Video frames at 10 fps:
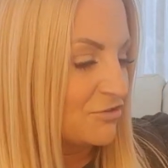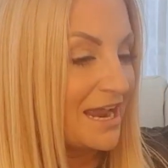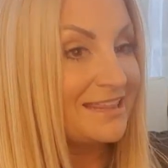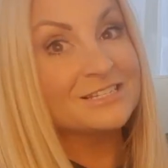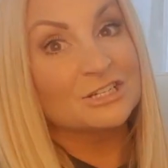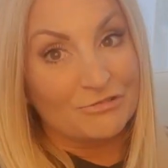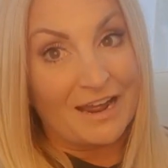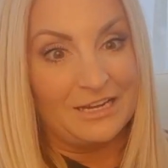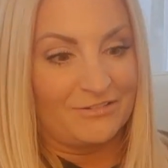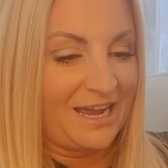grey that's a
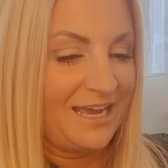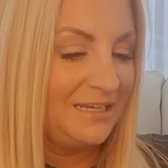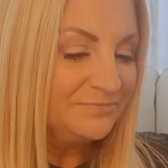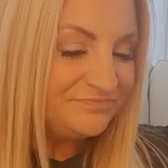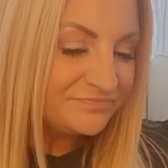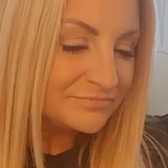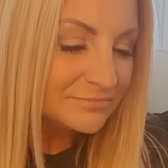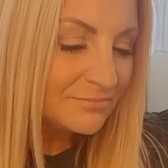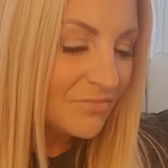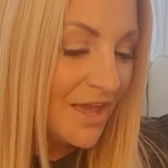grey,
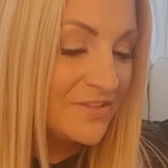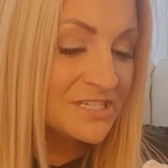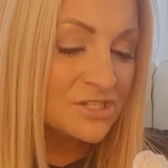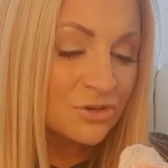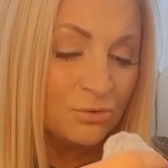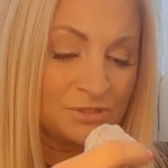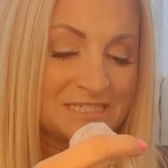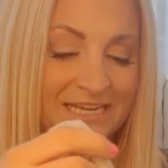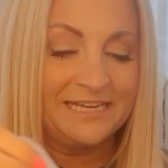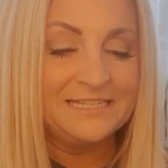and this is an All
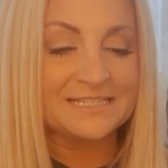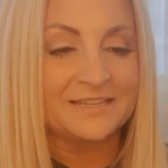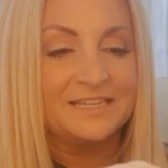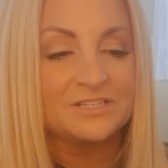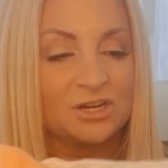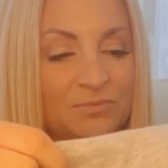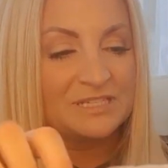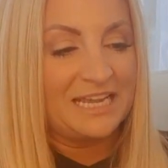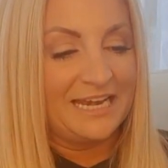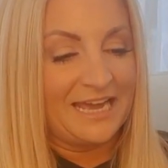Saints, and this
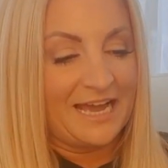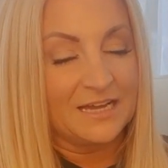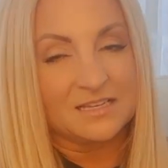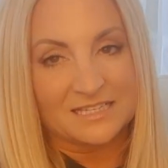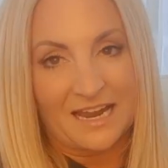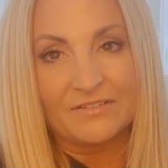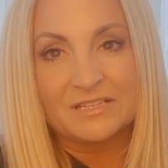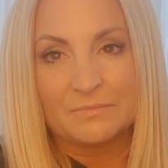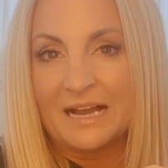comes in at, because Gary's